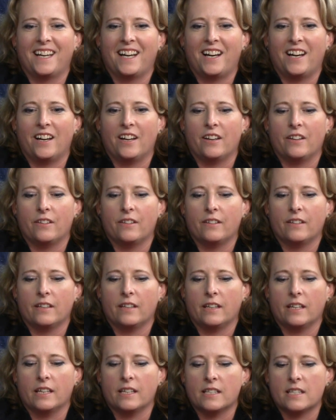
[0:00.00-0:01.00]
uh,
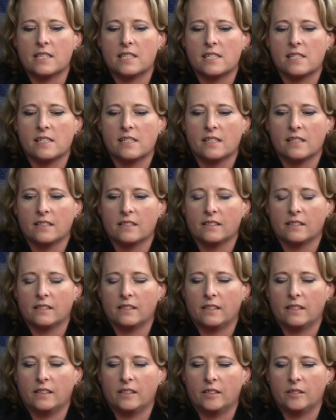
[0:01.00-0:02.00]
it's
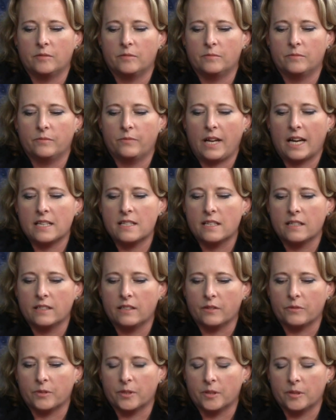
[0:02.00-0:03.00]
um, vastly
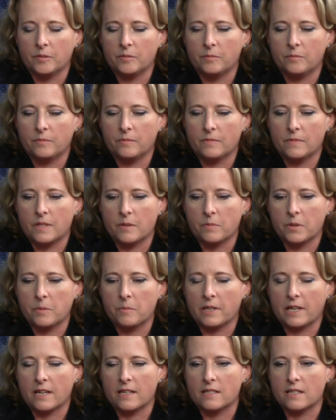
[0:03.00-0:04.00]
different simply
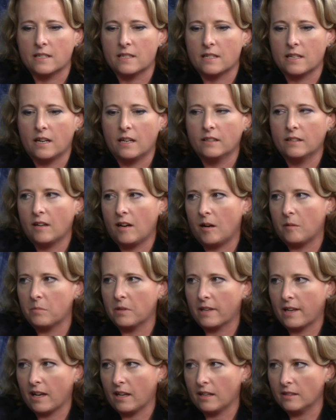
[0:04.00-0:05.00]
because it's
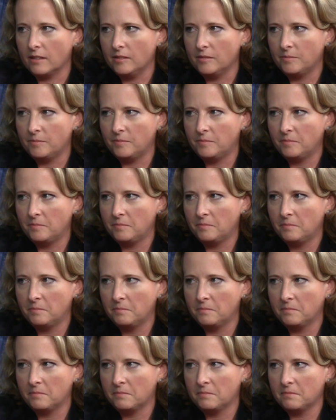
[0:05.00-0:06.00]
uncomplicated. Yeah.
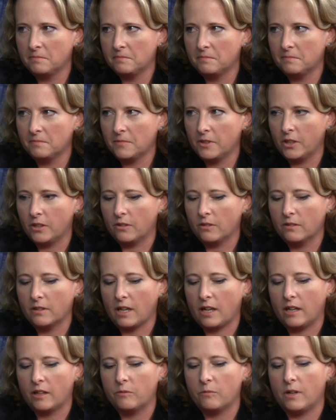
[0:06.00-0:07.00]
You know,
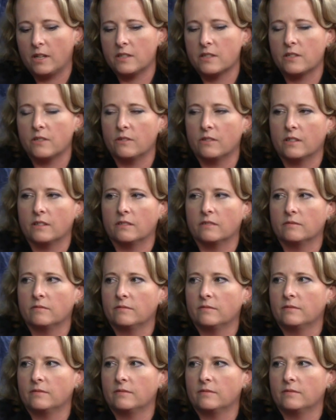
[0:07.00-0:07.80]
God wants you to